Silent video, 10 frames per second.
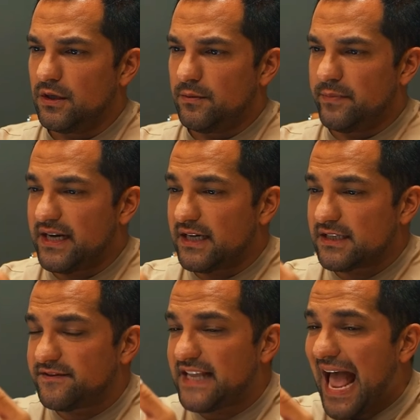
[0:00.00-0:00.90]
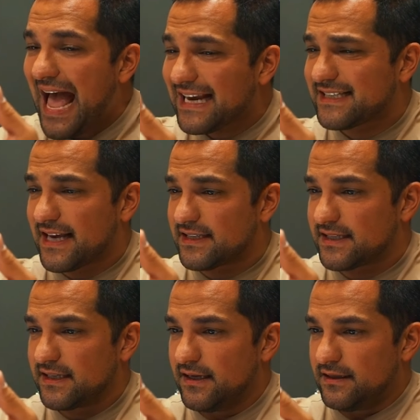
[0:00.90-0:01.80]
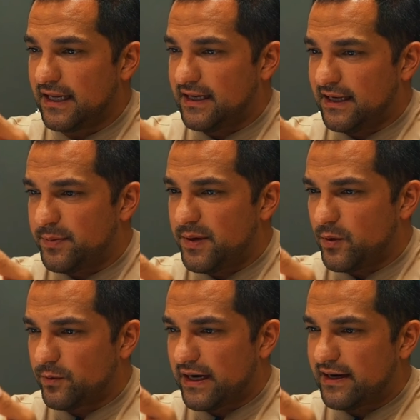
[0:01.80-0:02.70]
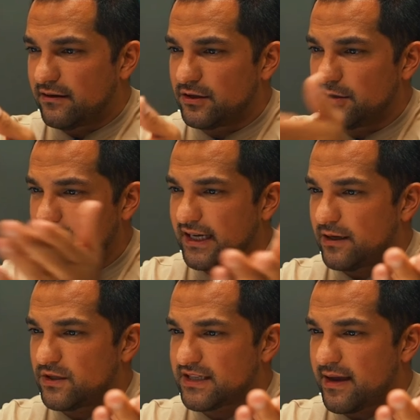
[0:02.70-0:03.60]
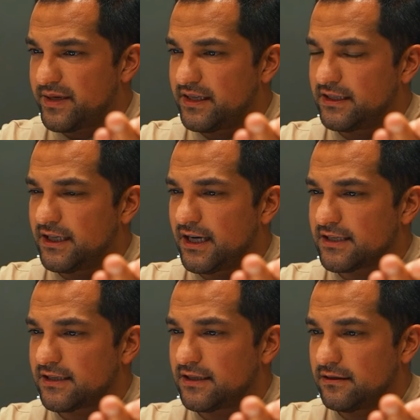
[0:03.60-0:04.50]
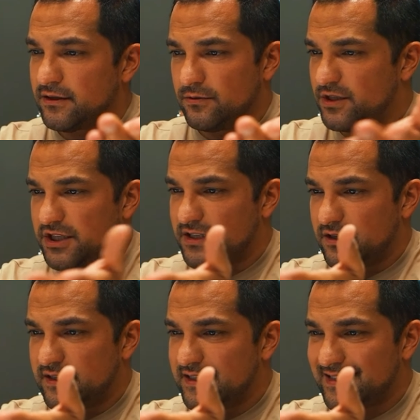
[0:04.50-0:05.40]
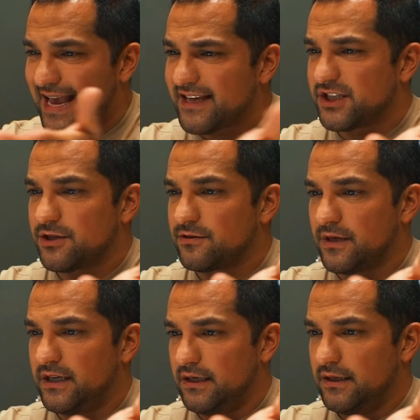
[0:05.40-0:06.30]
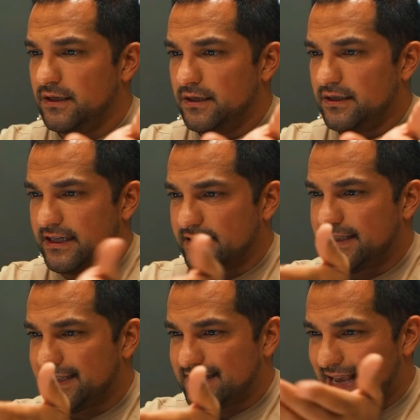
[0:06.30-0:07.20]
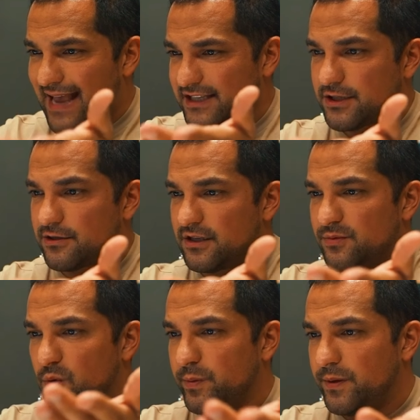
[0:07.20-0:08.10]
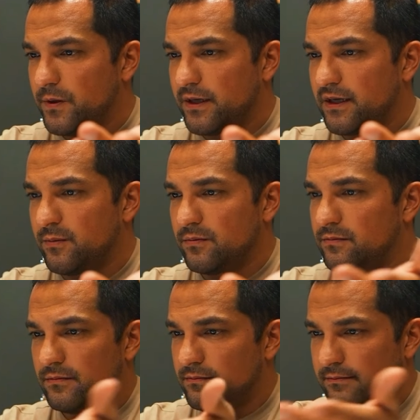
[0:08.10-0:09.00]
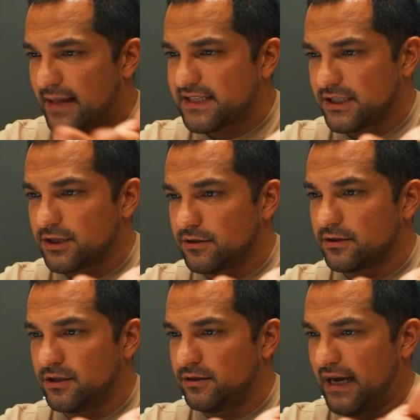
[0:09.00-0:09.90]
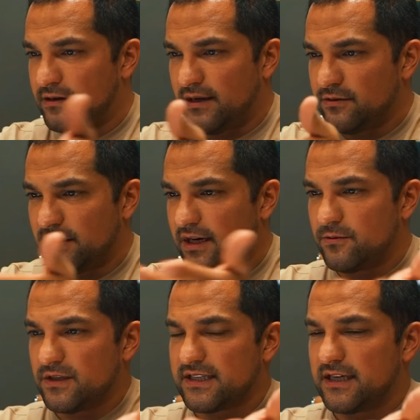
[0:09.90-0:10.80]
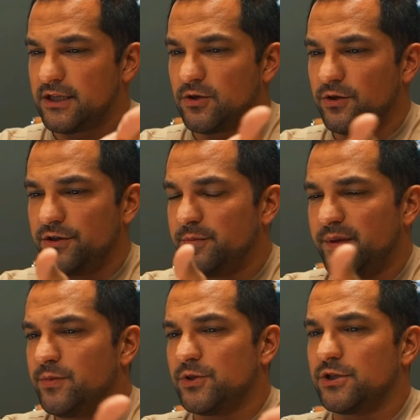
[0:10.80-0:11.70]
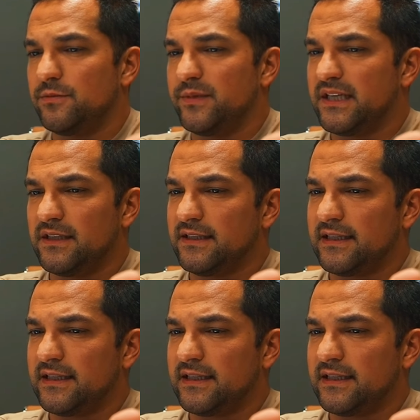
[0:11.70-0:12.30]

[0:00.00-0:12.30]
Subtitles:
because of the access. Like people right now are looking at what's happening in Gaza, which is a disaster, right? Like a disaster. These poor people are getting massacred. I don't care what side of the coin you're on. People shouldn't be killed at